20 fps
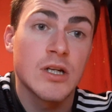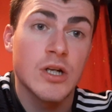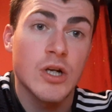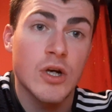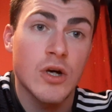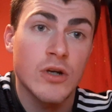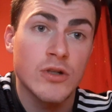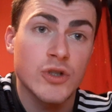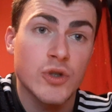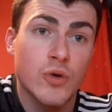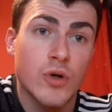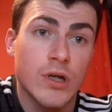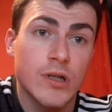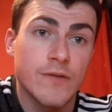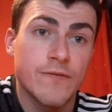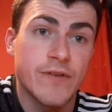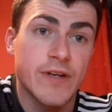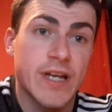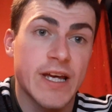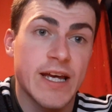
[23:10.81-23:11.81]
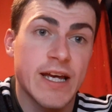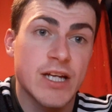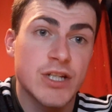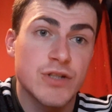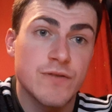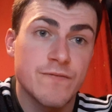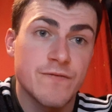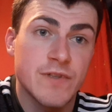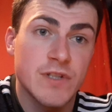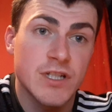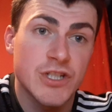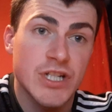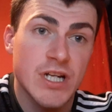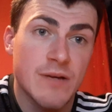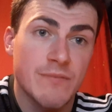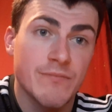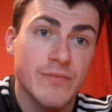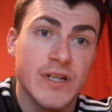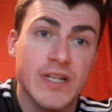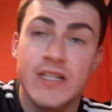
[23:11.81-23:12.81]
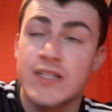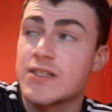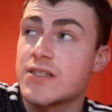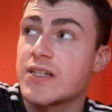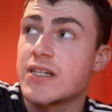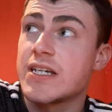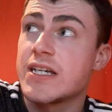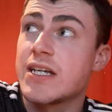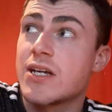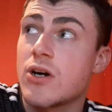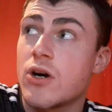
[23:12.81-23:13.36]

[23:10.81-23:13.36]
Got us qualification for the Champions League,